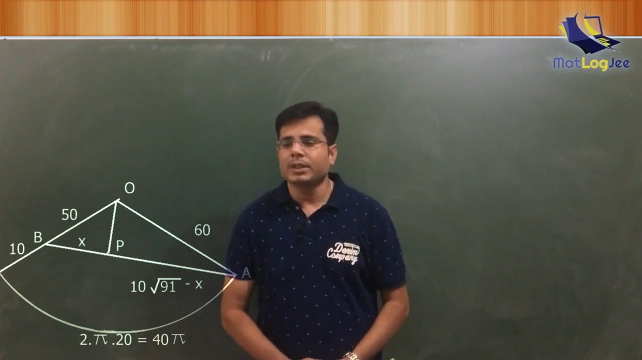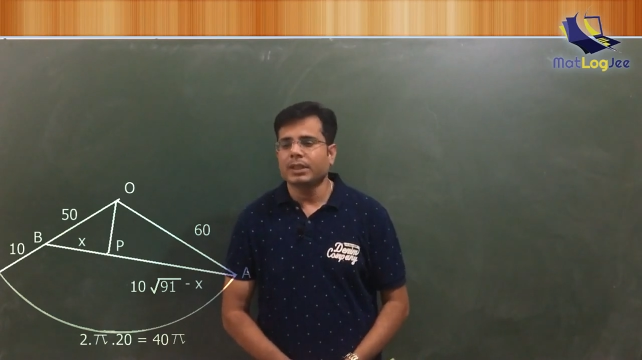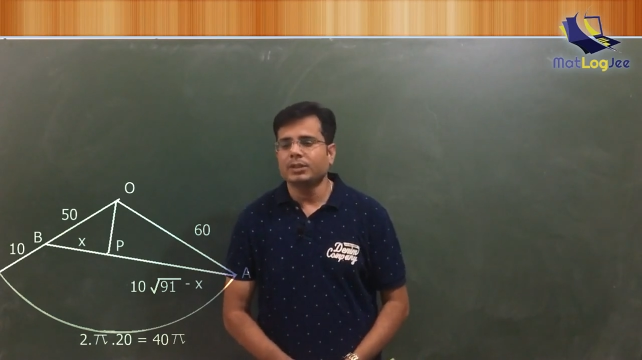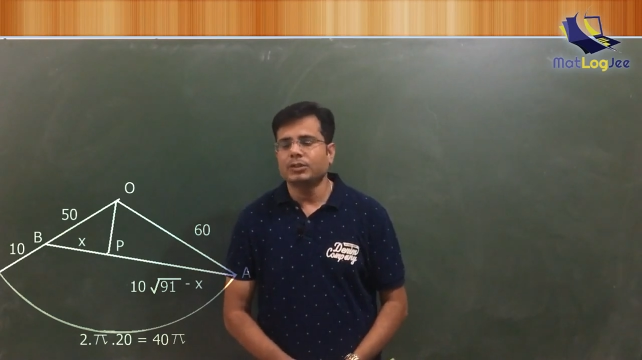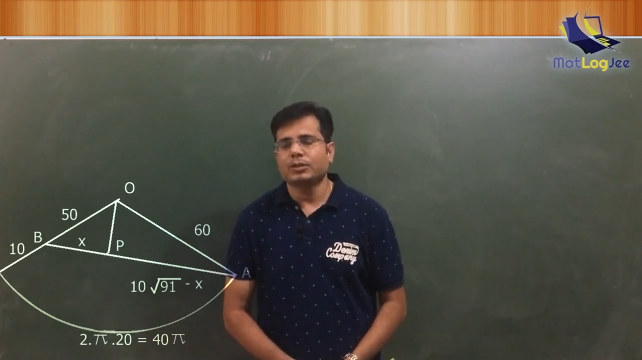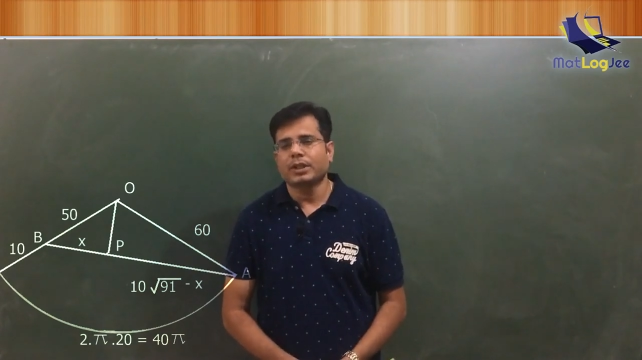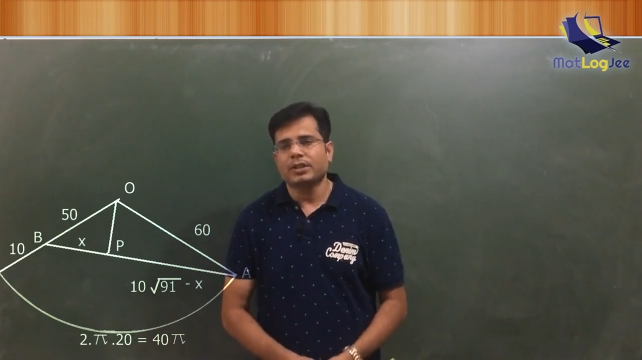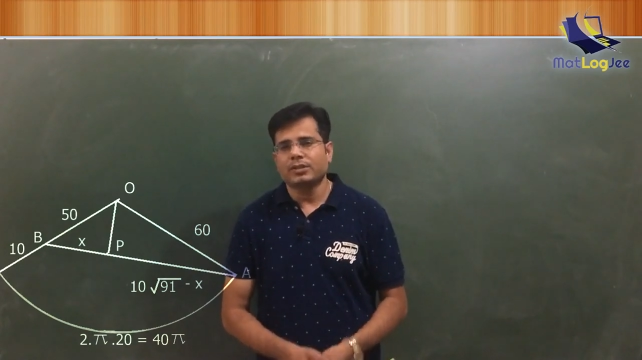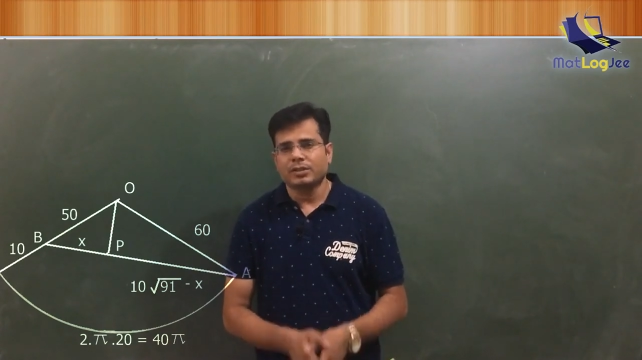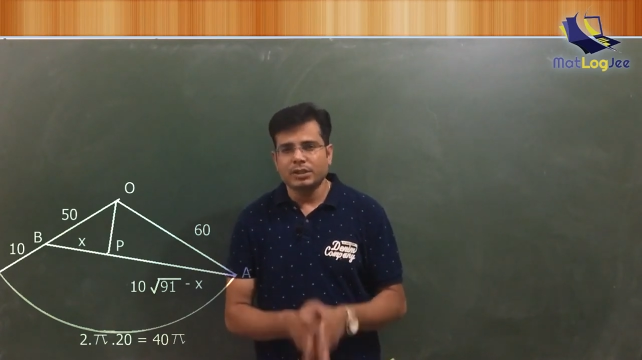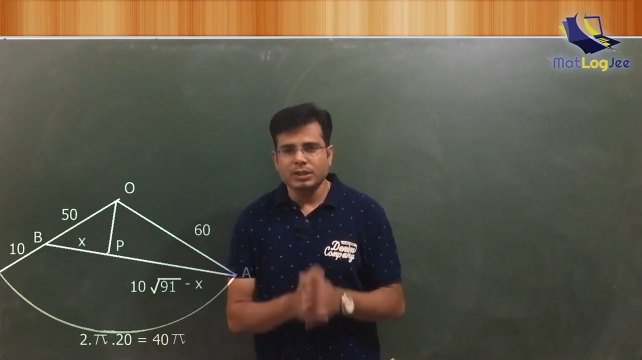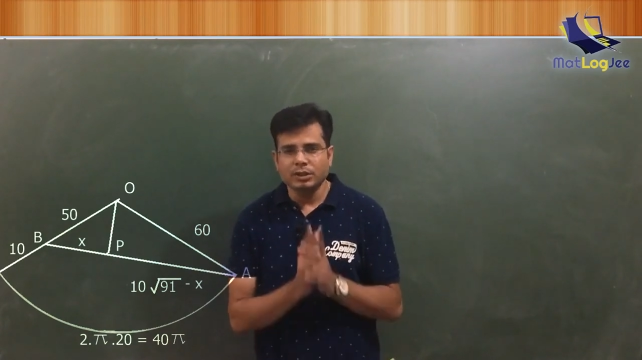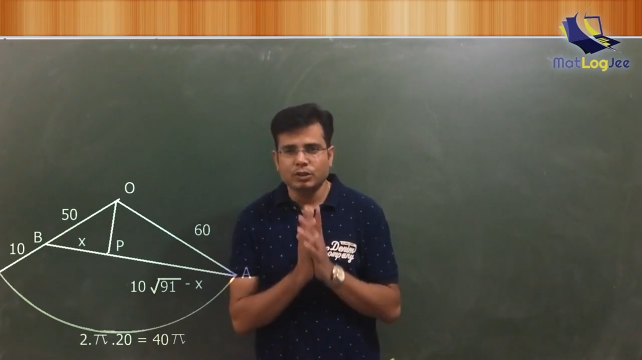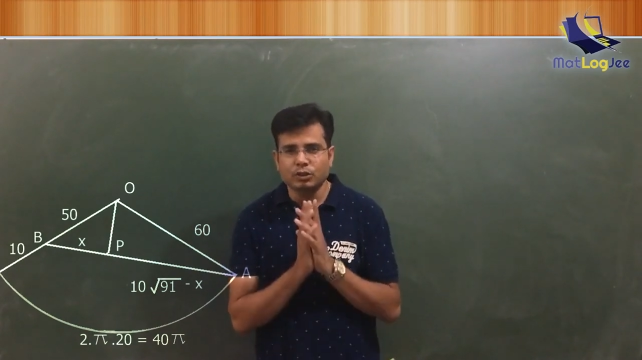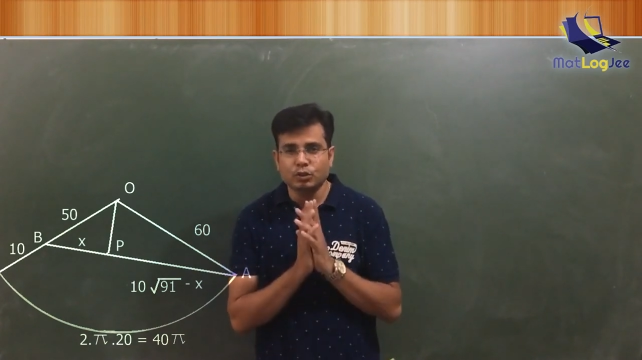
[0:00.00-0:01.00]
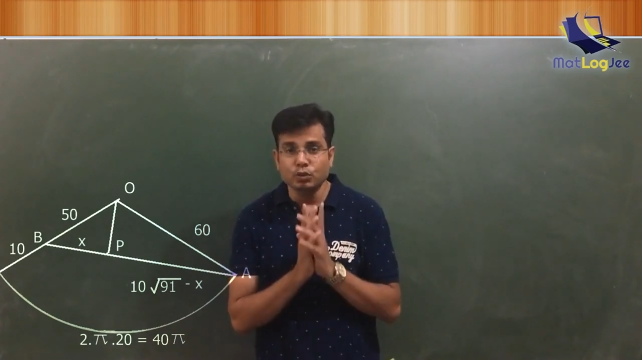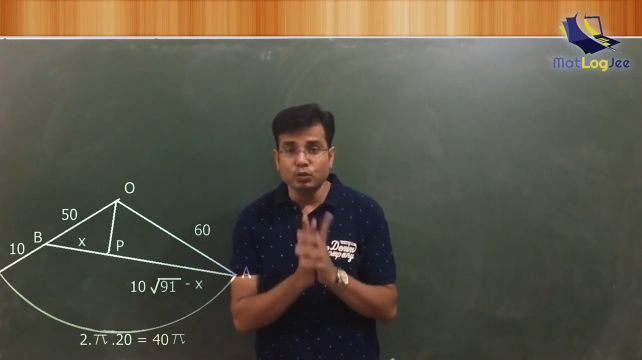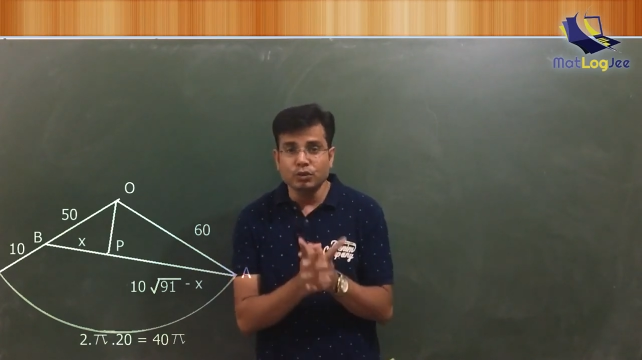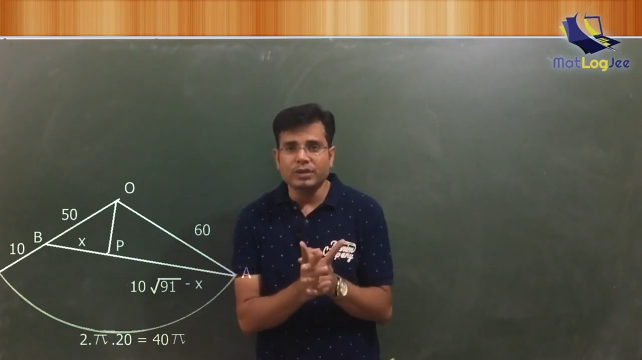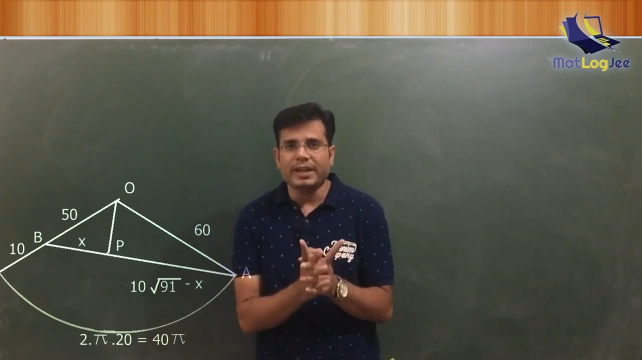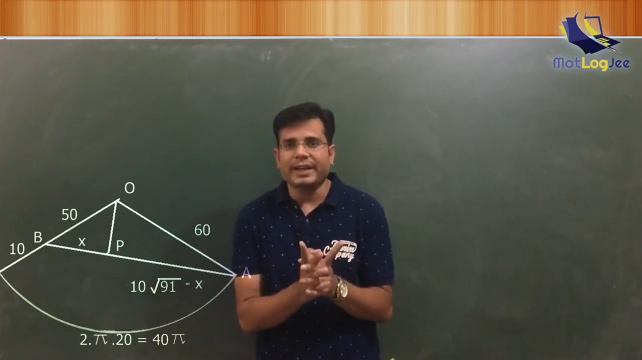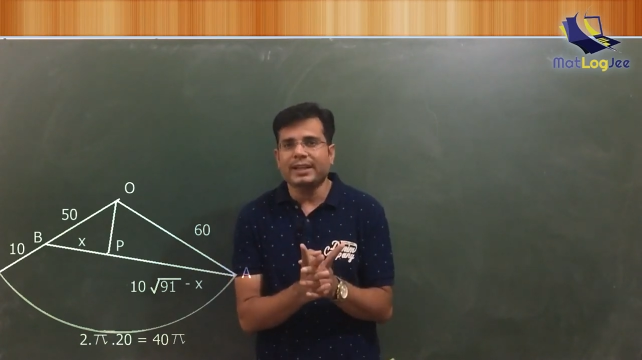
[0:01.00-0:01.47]
then you can see two
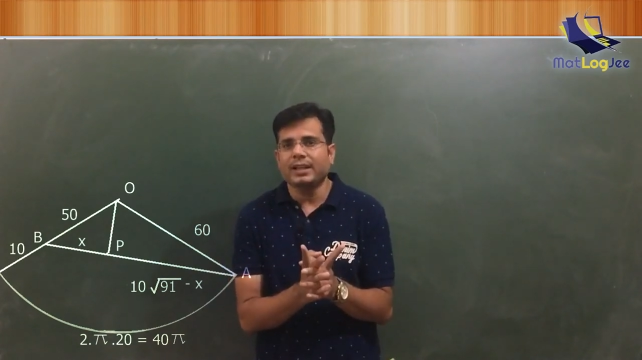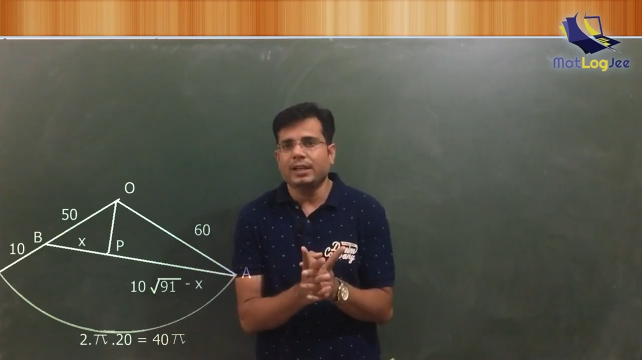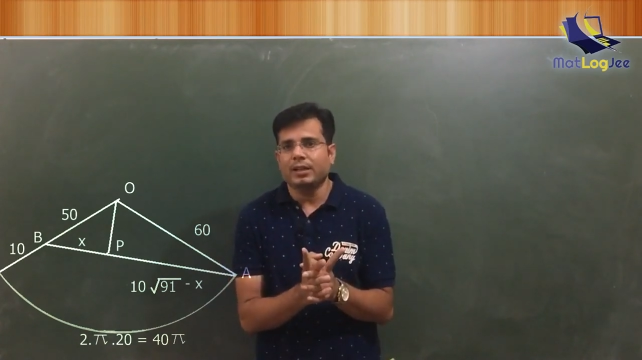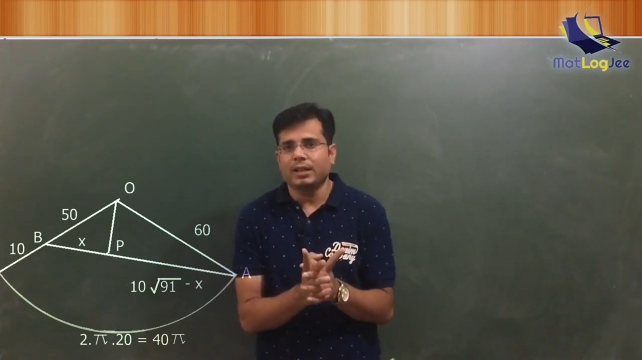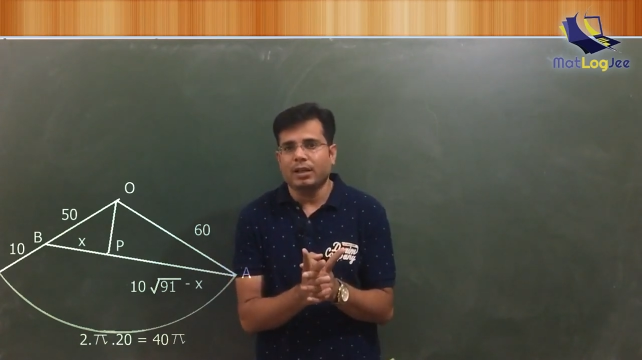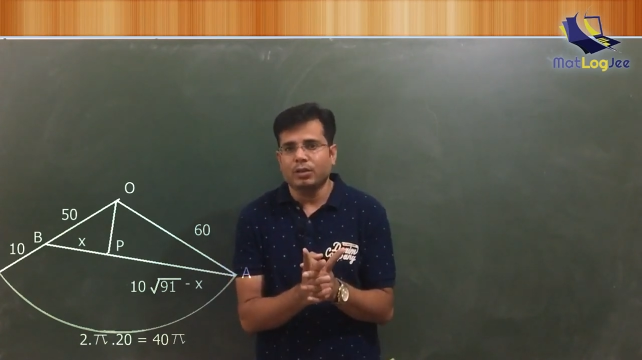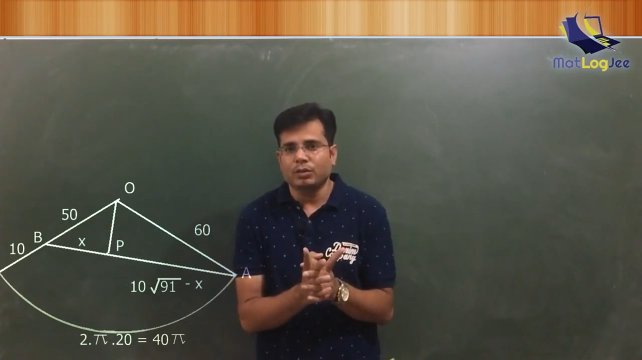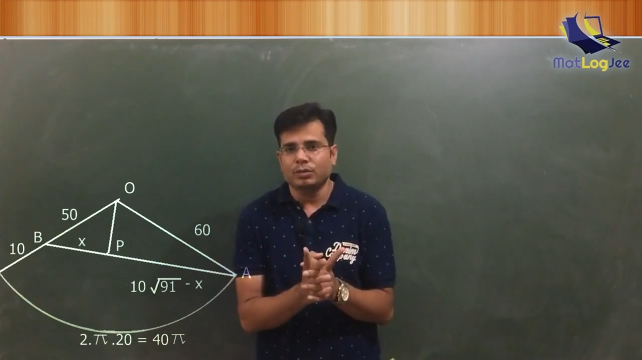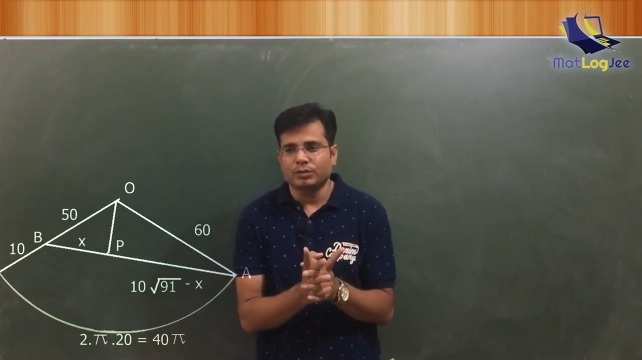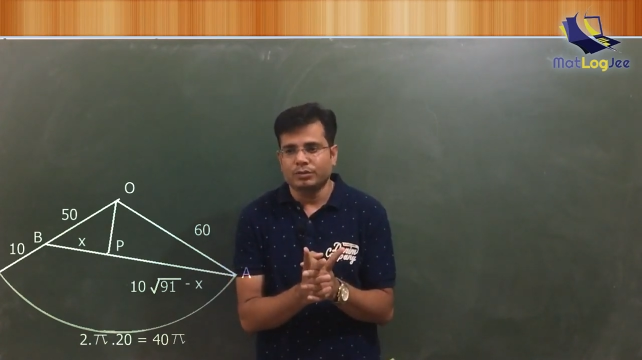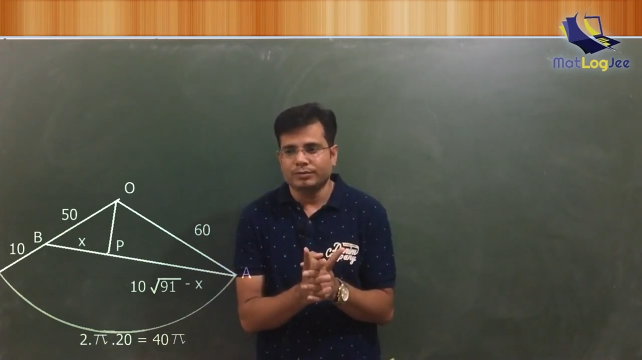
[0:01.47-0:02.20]
triangle now.